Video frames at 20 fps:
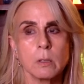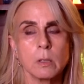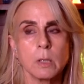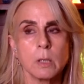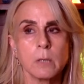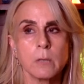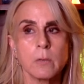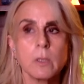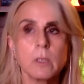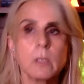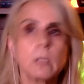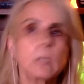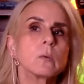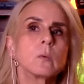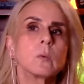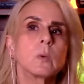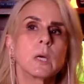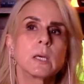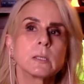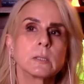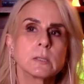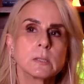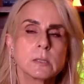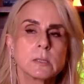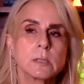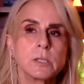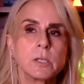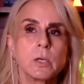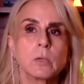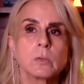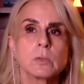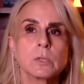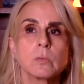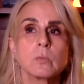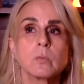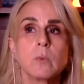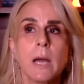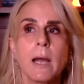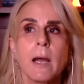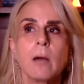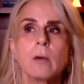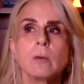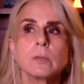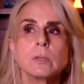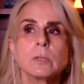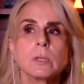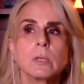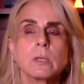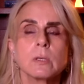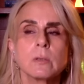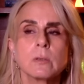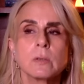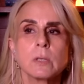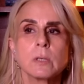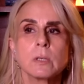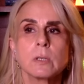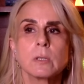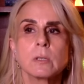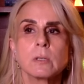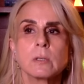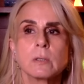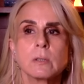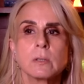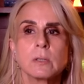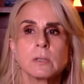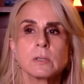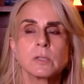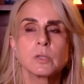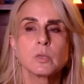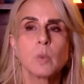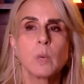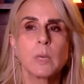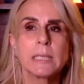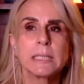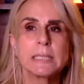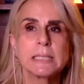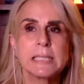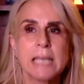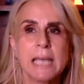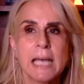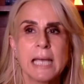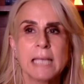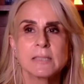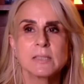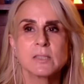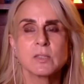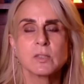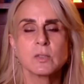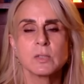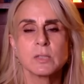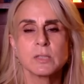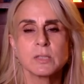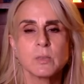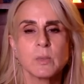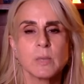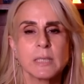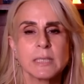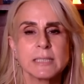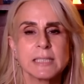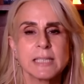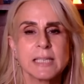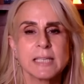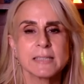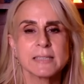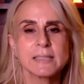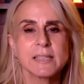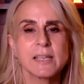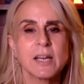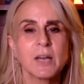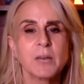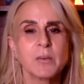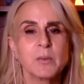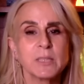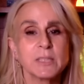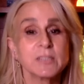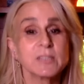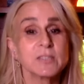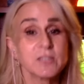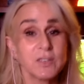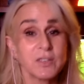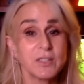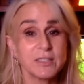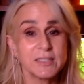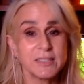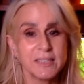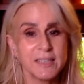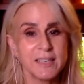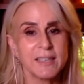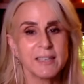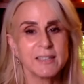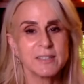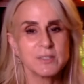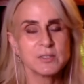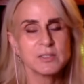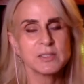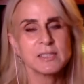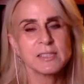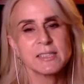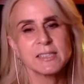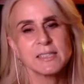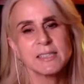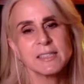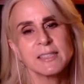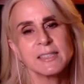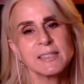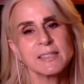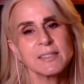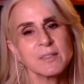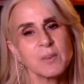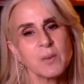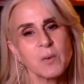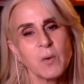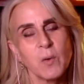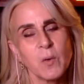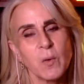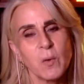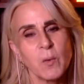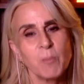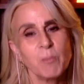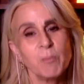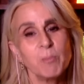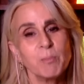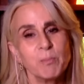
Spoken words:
And I think it was, you know, it was around the 2010s, the early 2010s, that I really started to get interested in the whole